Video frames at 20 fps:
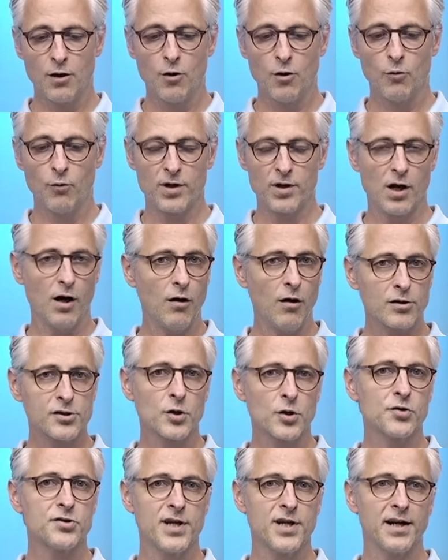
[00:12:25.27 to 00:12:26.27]
We also
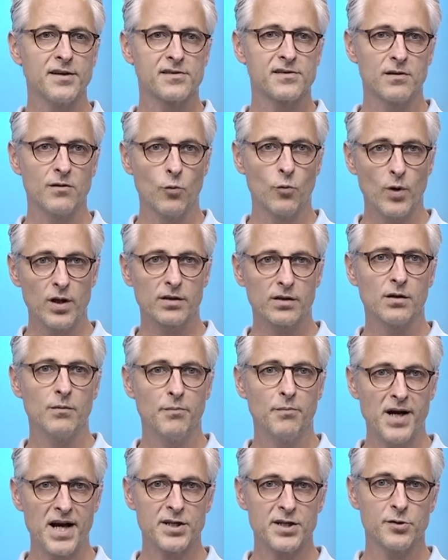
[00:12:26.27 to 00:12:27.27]
changed the welcome
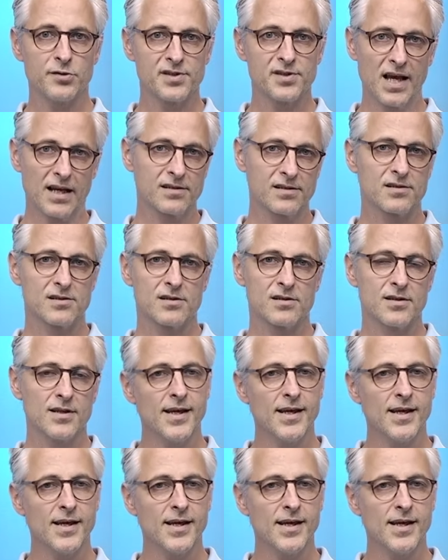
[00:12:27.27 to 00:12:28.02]
banner text.